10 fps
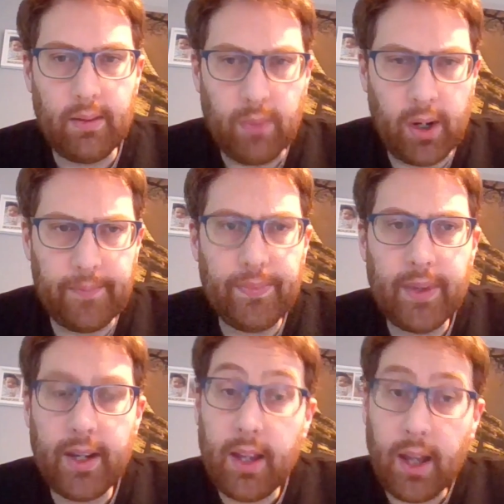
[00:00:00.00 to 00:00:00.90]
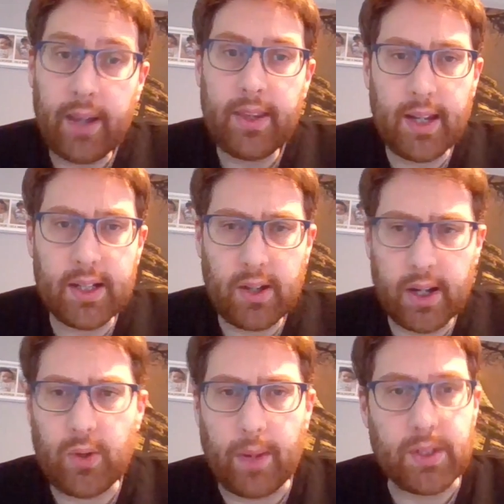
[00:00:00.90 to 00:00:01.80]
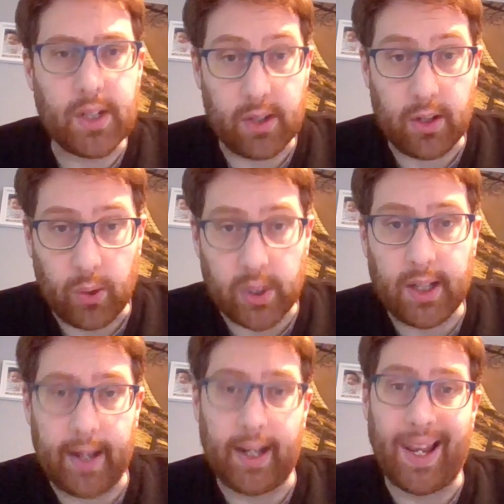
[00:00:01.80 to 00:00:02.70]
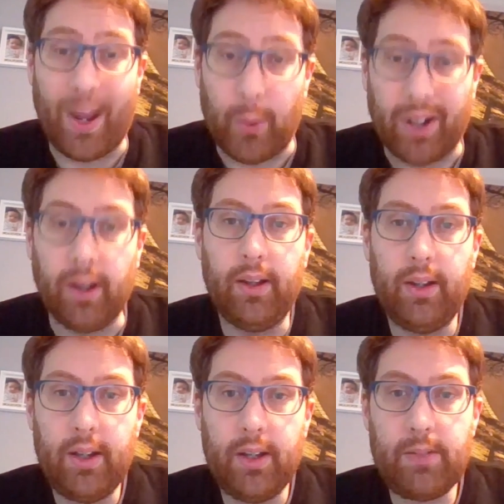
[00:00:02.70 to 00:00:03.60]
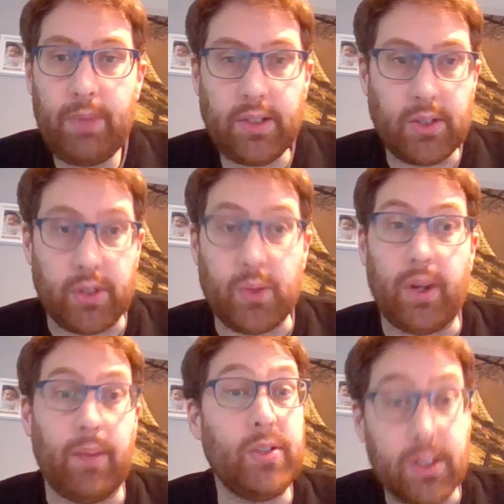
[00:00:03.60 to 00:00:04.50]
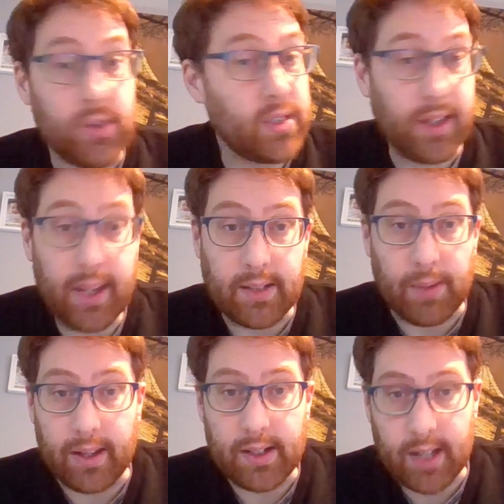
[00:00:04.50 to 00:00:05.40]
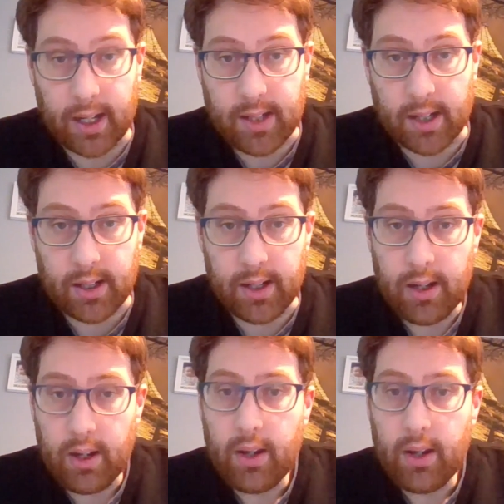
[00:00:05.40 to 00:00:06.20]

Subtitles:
Well, I think their size represents the noise getting louder, which brings us on to one of the most interesting things about this text, actually.